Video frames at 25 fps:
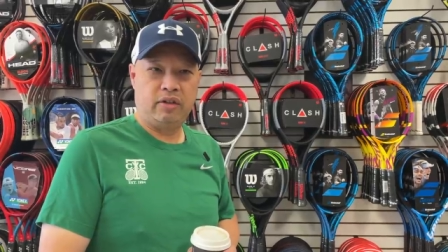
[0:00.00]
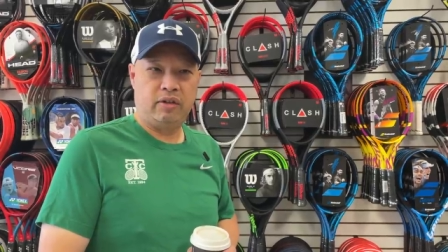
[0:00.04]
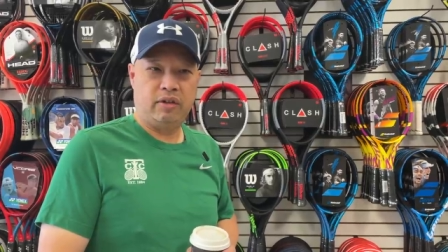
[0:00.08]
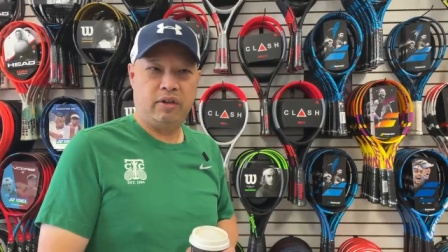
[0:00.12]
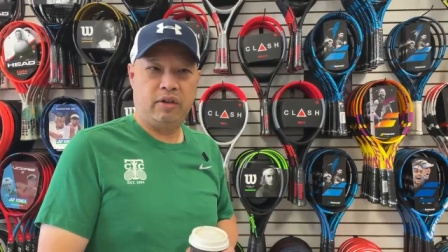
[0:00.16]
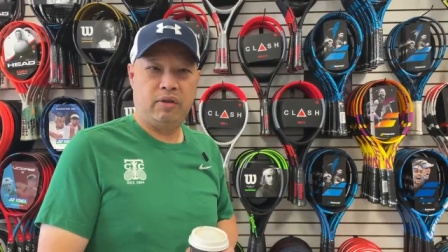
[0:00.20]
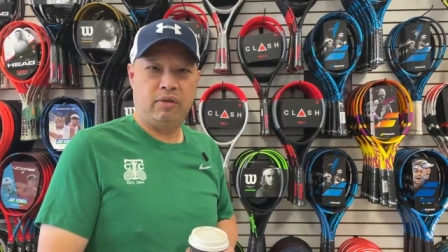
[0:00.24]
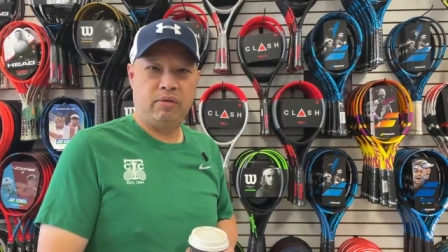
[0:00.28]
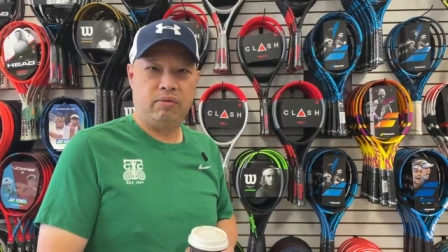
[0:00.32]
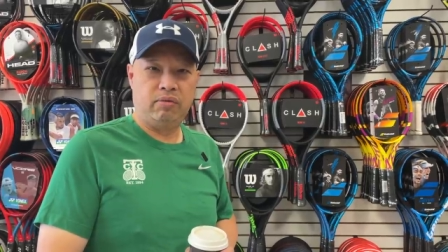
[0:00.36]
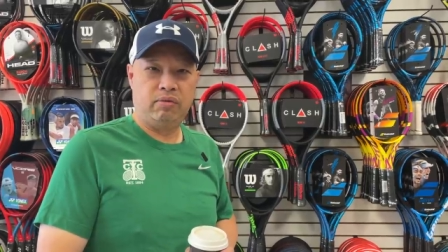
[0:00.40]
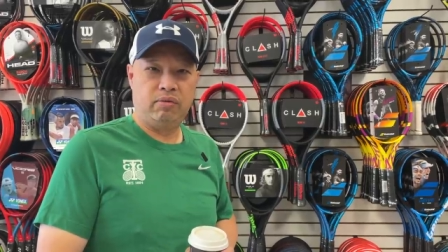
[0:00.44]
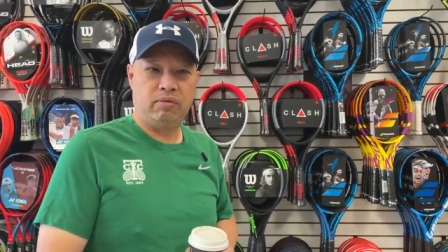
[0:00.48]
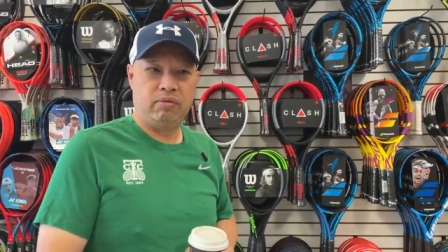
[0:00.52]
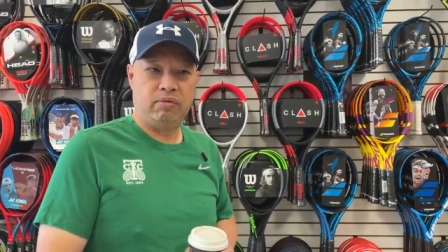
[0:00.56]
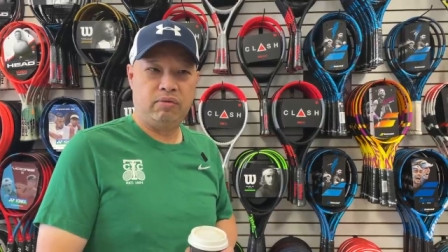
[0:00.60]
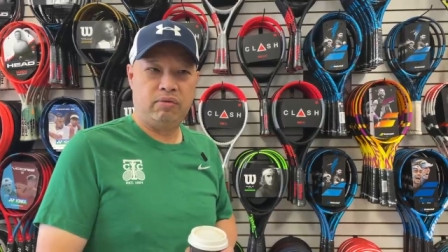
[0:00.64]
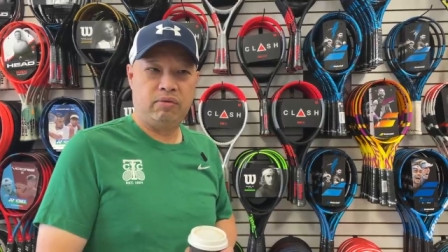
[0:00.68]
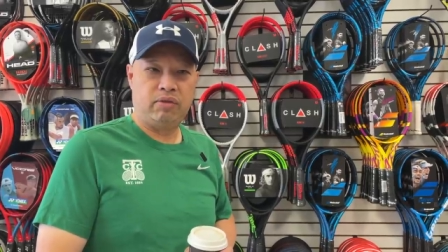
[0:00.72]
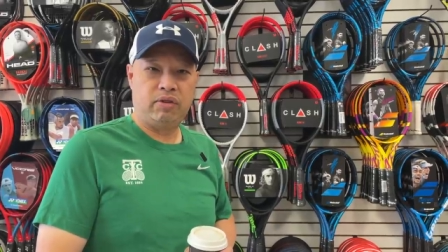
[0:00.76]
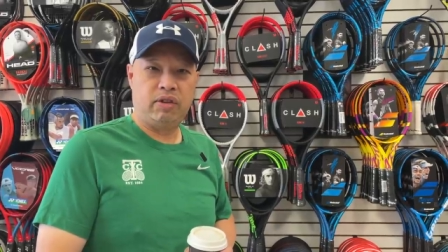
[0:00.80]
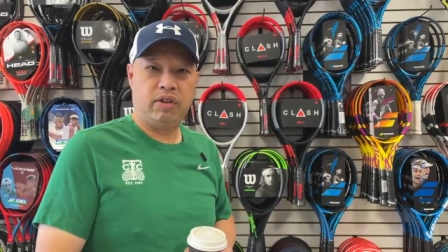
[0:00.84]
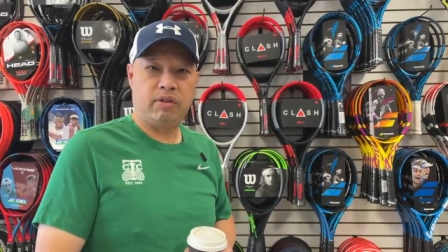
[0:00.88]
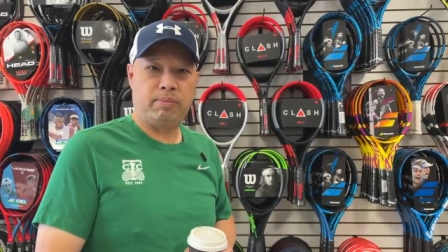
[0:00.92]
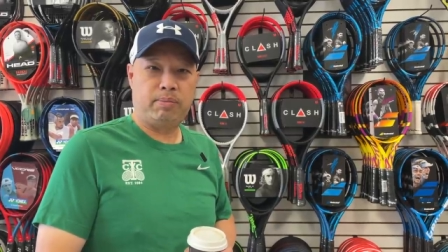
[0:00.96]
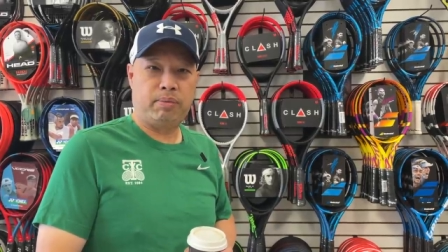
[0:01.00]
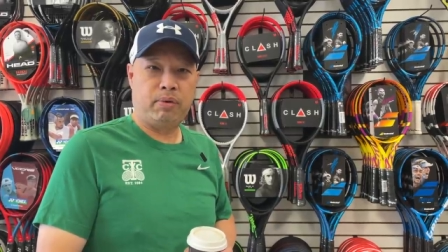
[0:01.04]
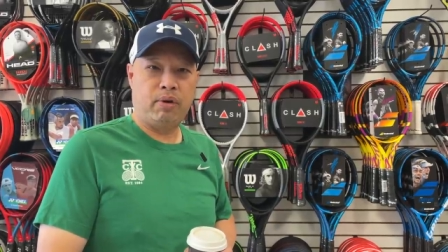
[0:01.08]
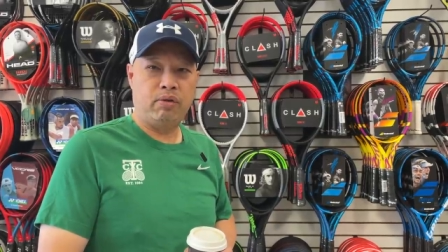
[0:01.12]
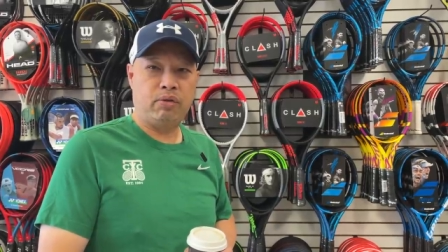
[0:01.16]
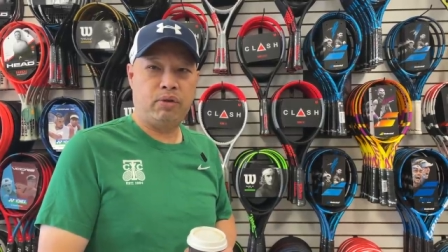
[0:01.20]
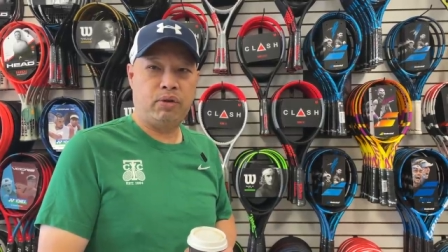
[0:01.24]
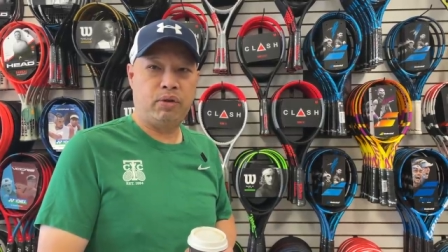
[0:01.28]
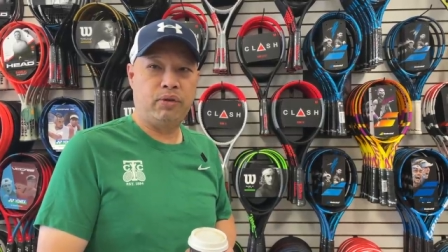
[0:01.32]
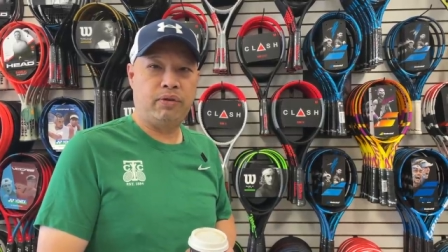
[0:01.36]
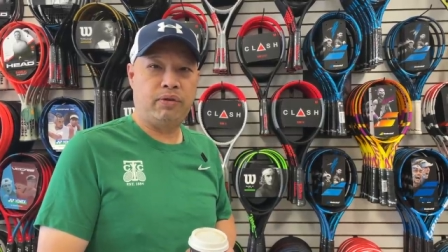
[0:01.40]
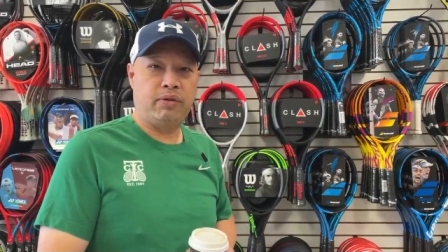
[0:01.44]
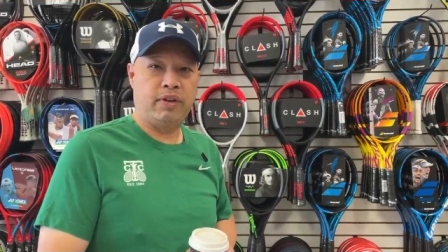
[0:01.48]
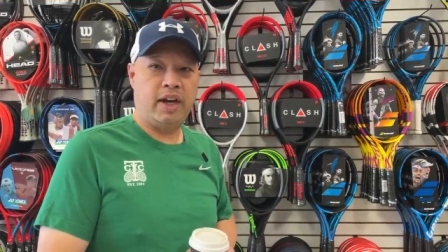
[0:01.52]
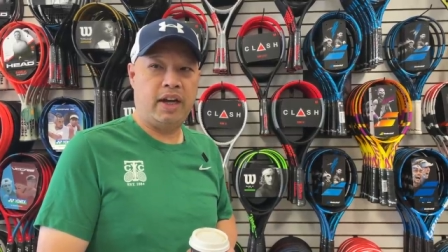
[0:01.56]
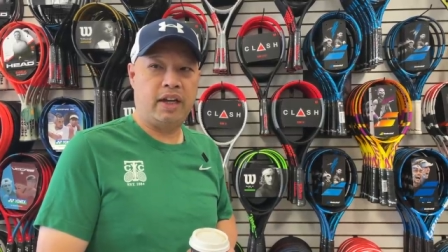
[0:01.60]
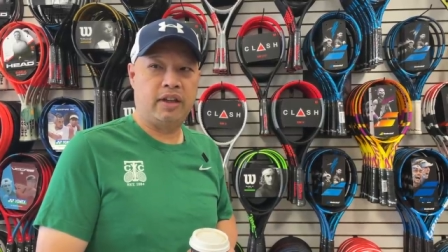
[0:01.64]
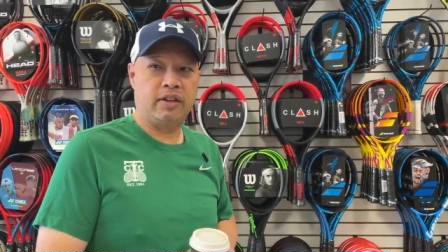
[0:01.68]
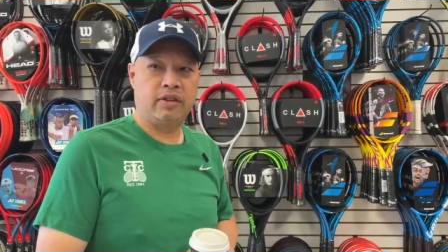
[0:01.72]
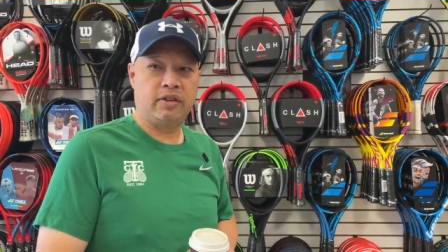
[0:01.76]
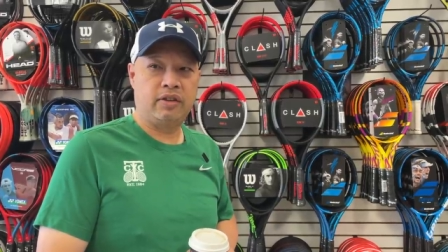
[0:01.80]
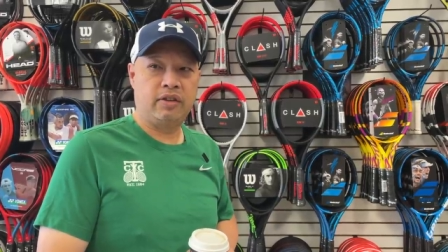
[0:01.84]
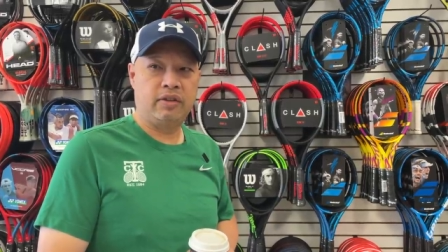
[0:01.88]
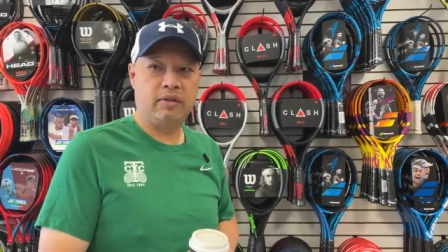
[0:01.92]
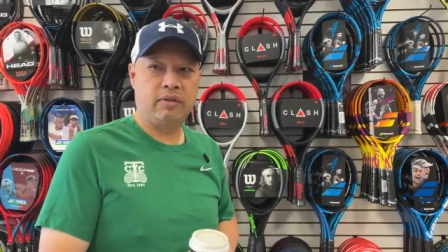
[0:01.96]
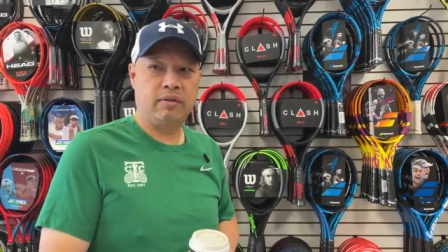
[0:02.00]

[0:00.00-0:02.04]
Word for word: oh, this broke too fast.